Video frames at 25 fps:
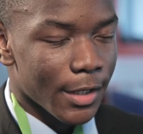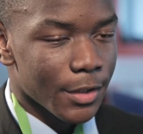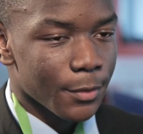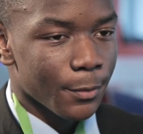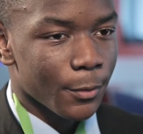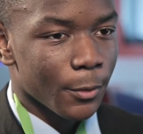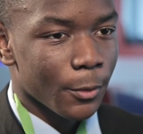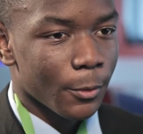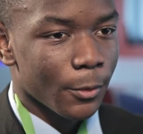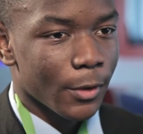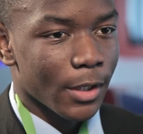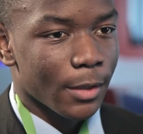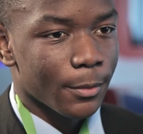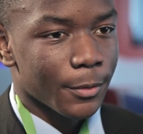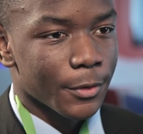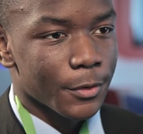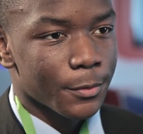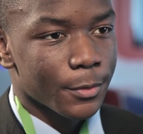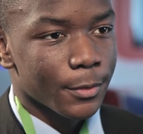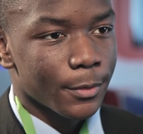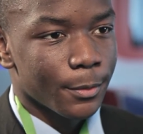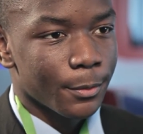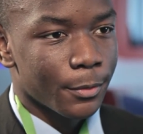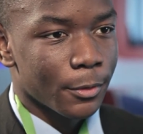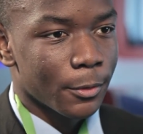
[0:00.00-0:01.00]
As a program, it's
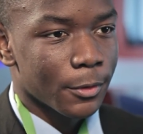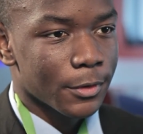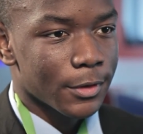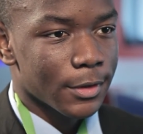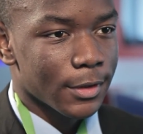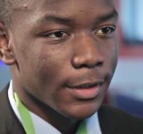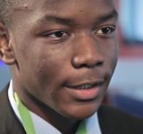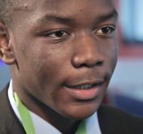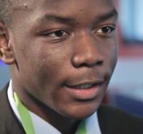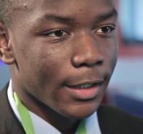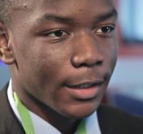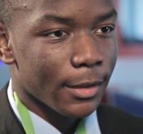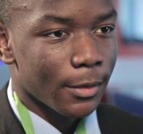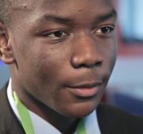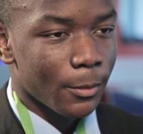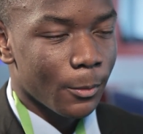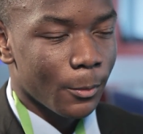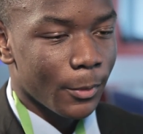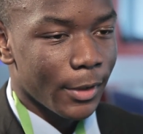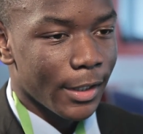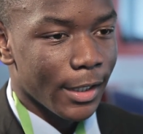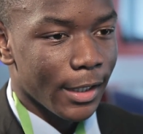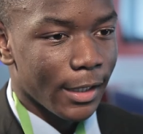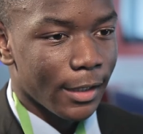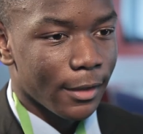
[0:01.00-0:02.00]
important that
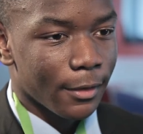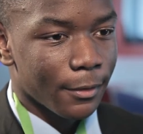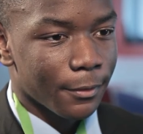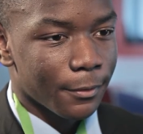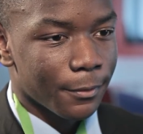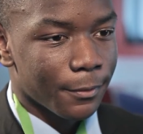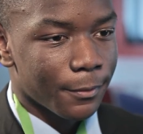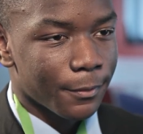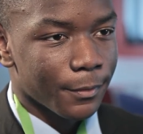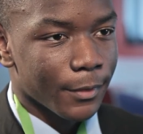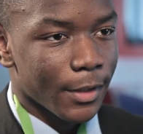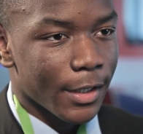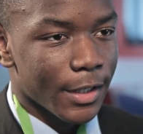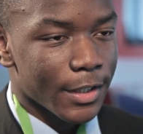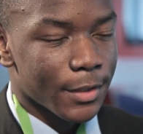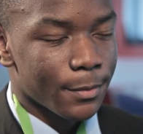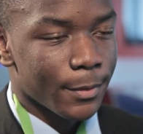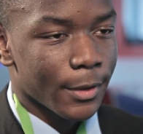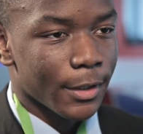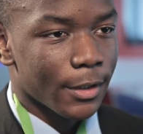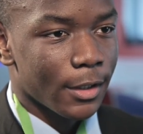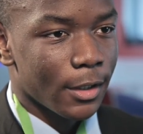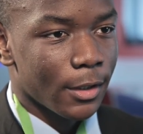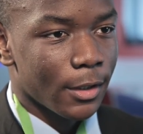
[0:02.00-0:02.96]
we have high-spec